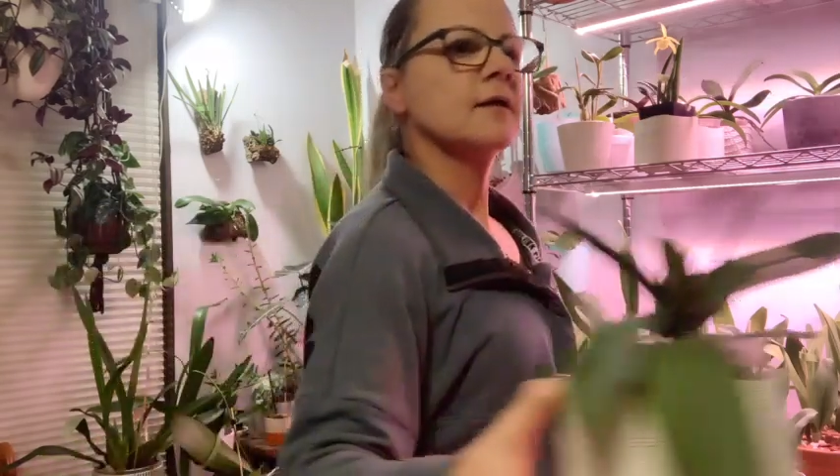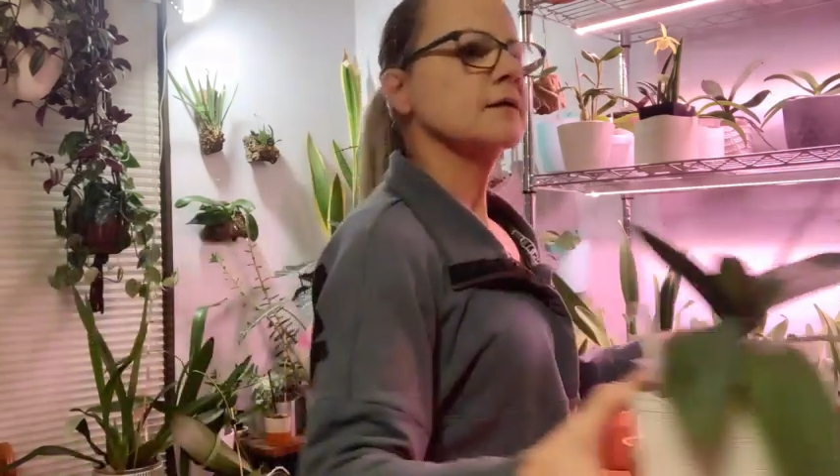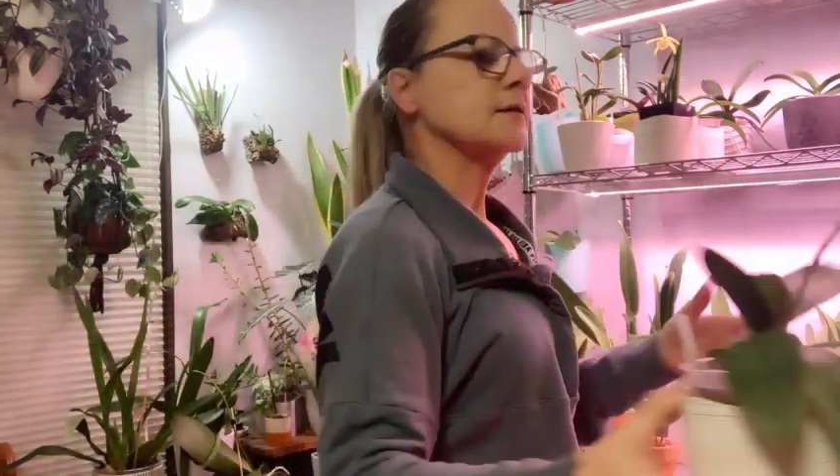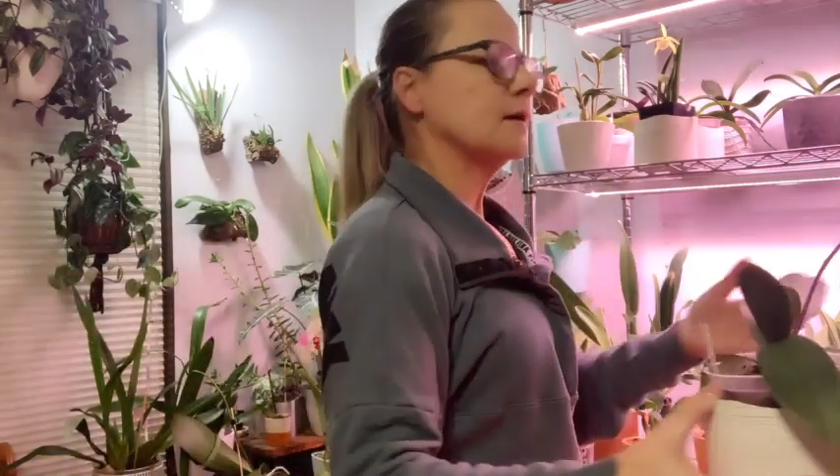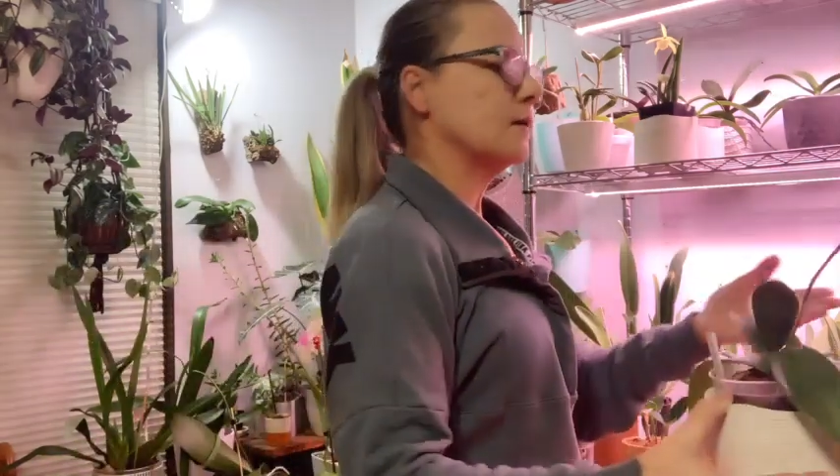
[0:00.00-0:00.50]

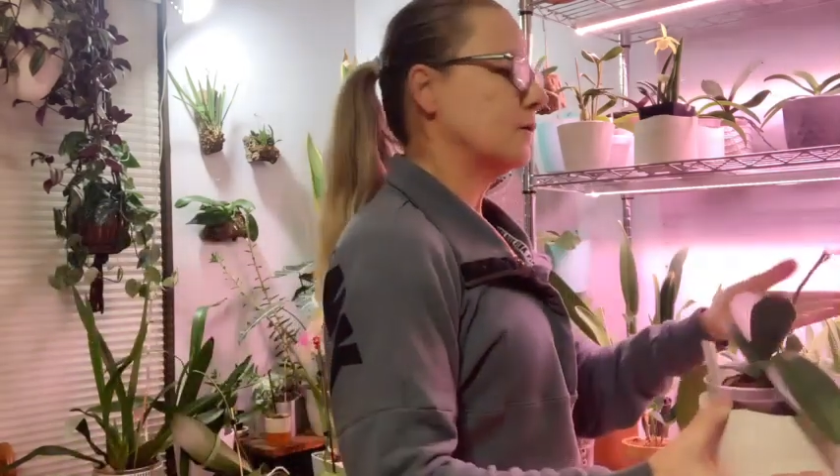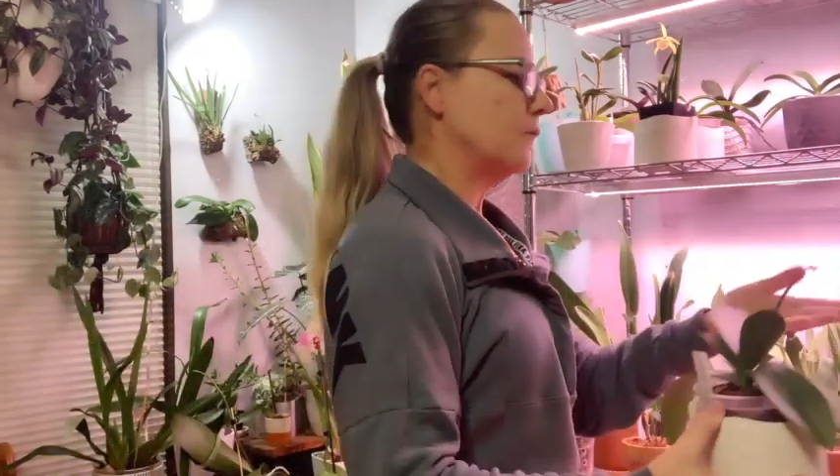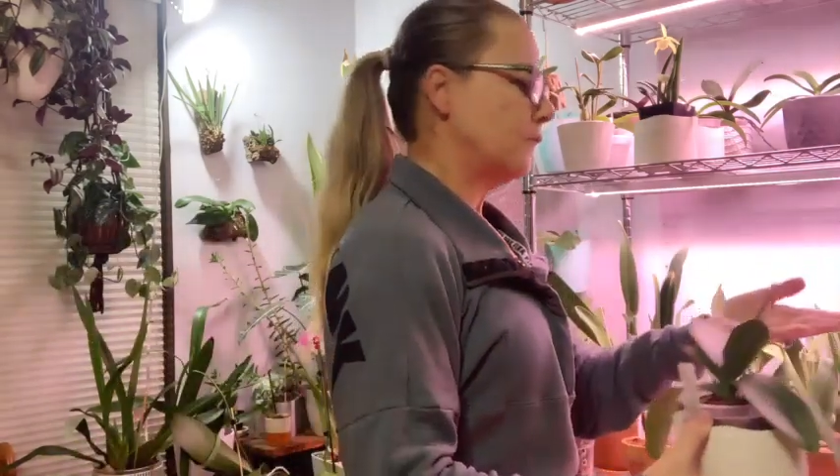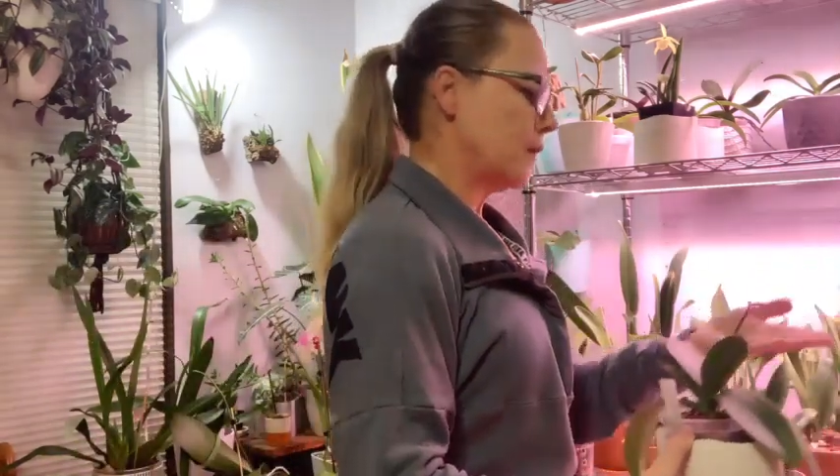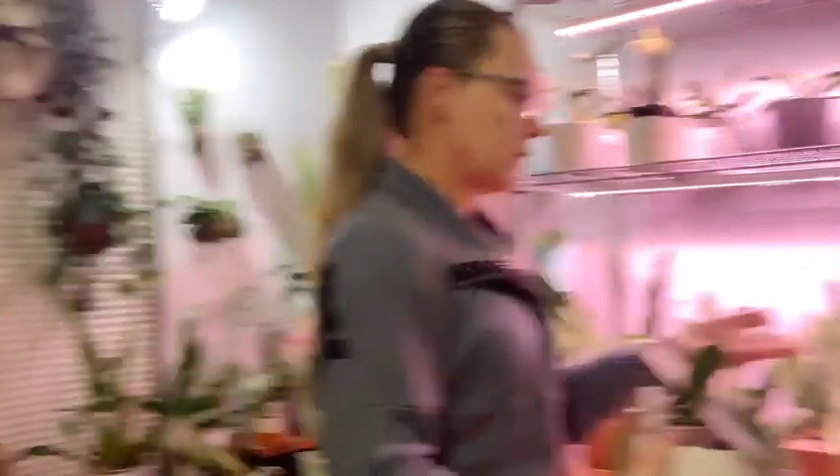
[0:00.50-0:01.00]

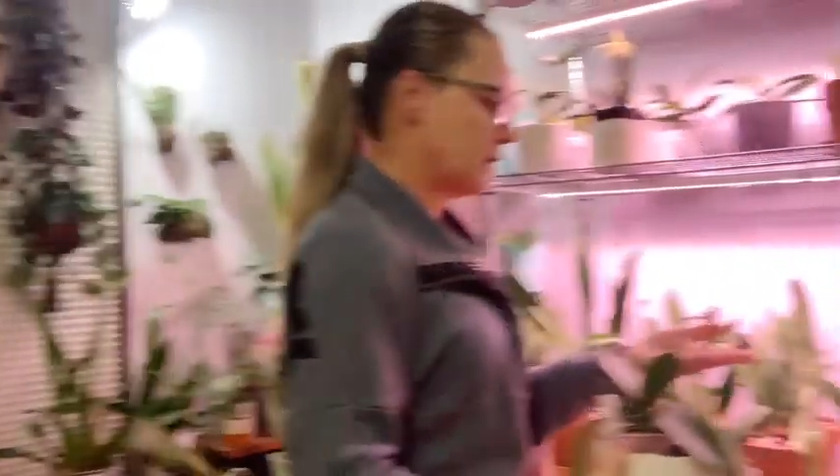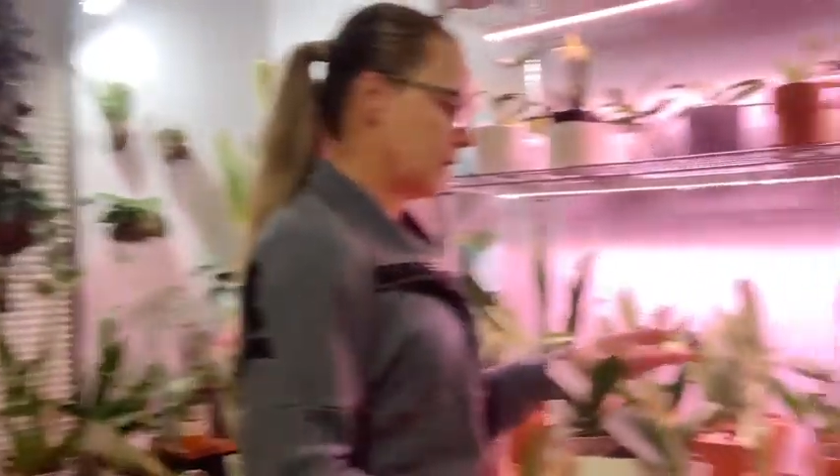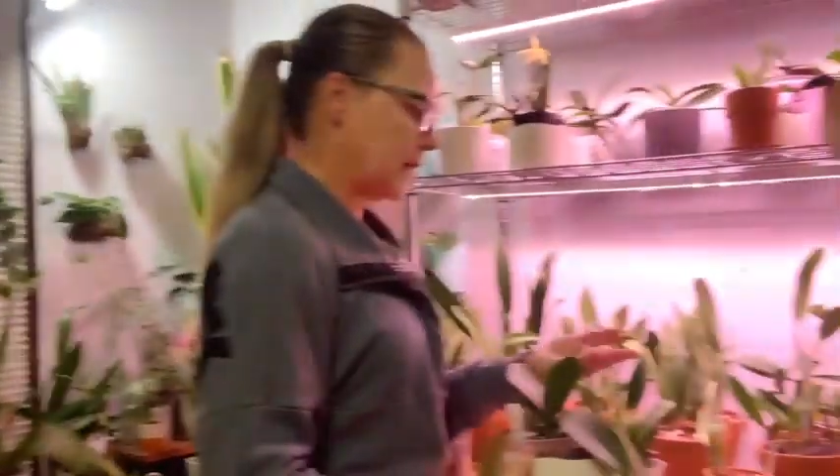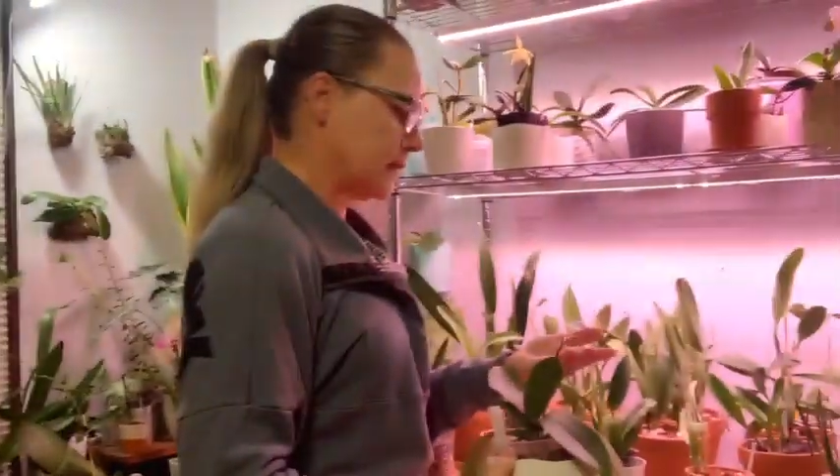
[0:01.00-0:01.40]
So far I